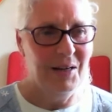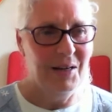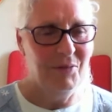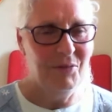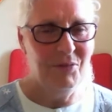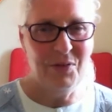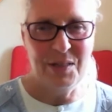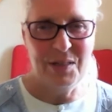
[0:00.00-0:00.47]

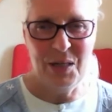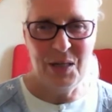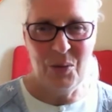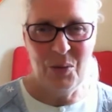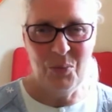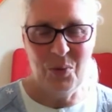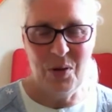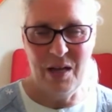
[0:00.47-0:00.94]
fed
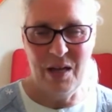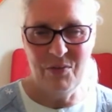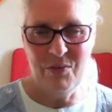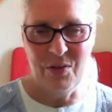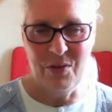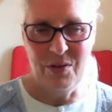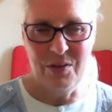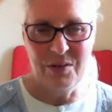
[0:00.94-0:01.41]
up,
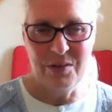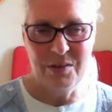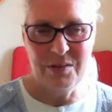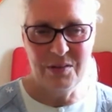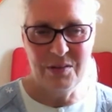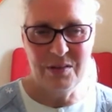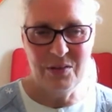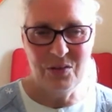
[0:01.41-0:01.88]
whatever,
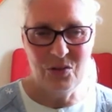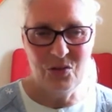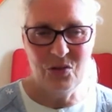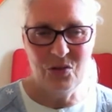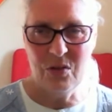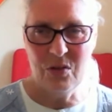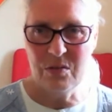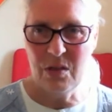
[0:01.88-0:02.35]
that the
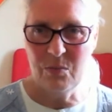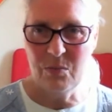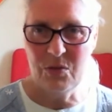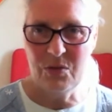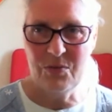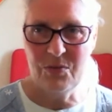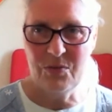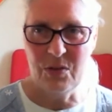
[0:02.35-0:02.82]
child
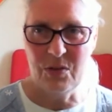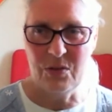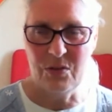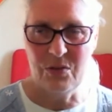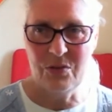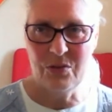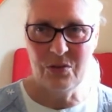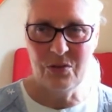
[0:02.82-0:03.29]
comes
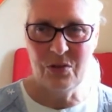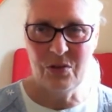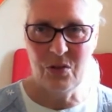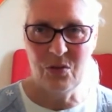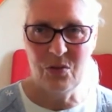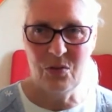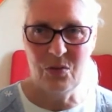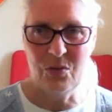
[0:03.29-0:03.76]
first. And
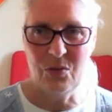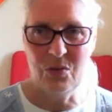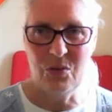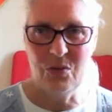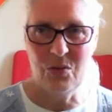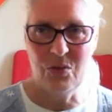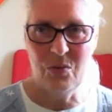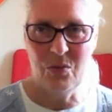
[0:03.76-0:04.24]
so
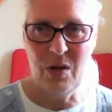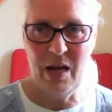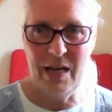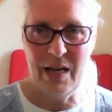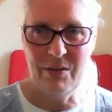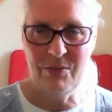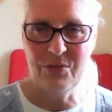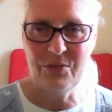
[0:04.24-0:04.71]
you
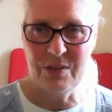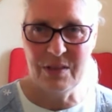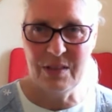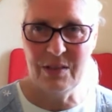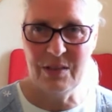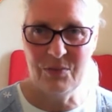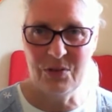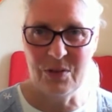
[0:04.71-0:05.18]
have to
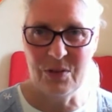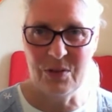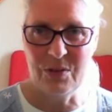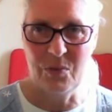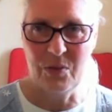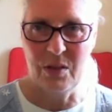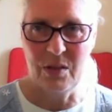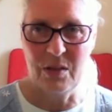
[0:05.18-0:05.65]
give
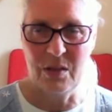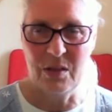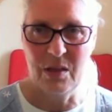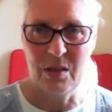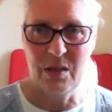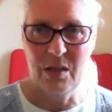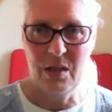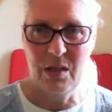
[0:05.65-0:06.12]
something.
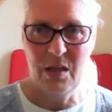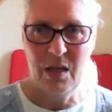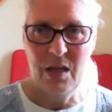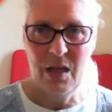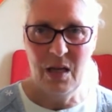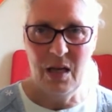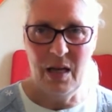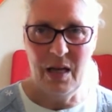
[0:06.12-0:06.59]

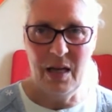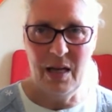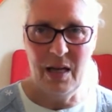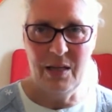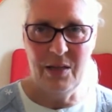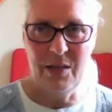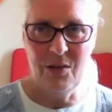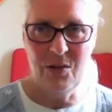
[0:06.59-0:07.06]

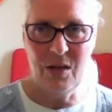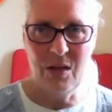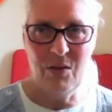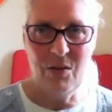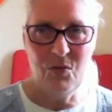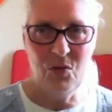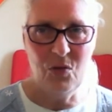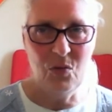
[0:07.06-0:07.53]
And
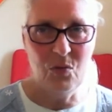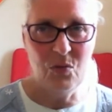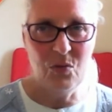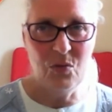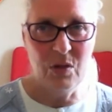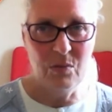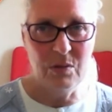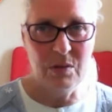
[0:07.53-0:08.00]
if you
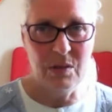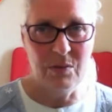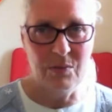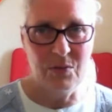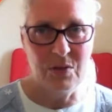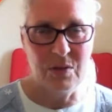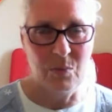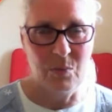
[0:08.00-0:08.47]
don't give
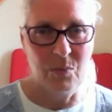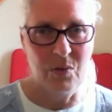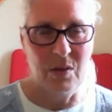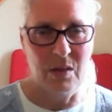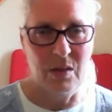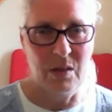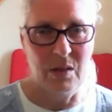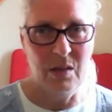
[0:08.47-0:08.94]

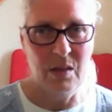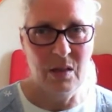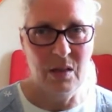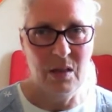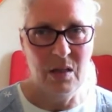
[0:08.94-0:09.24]
something